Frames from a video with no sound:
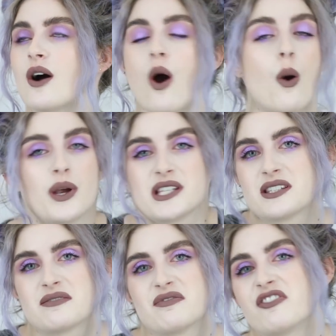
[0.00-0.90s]
Always
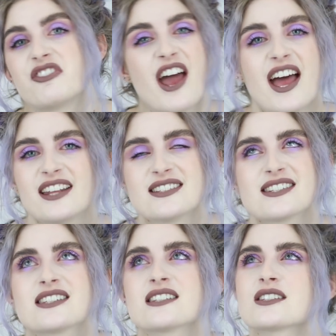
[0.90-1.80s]

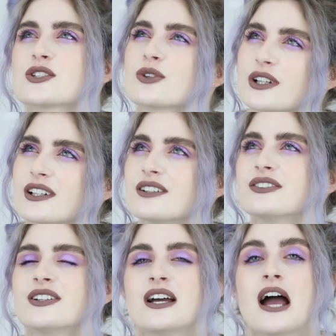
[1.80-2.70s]
Friends, sort
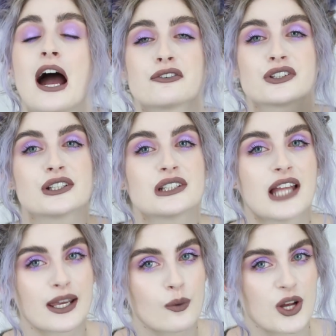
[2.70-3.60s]
of. I really
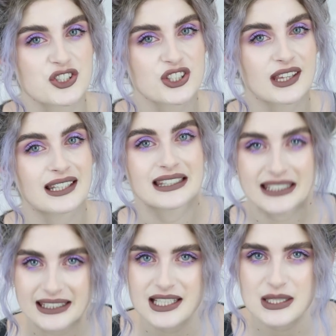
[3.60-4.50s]
like watching The
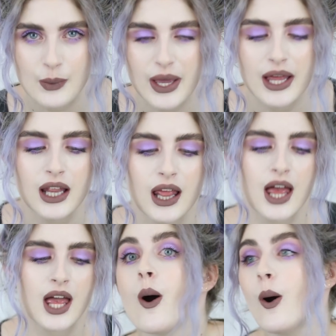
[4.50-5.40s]
League as well.
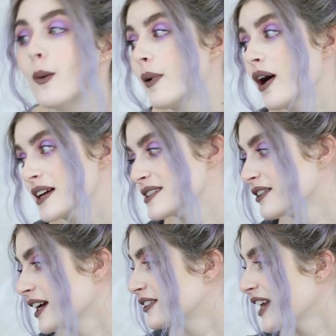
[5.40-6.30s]
Oh, Parks and
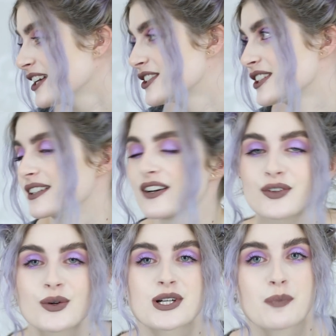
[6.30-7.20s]
Recreation,
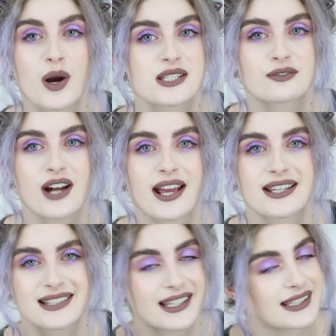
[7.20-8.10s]
of course. Parks and Rec
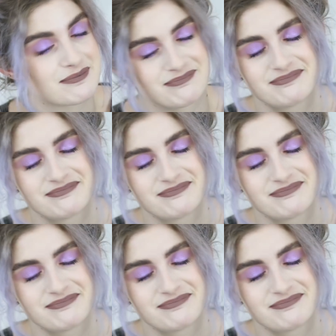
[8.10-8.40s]
is like,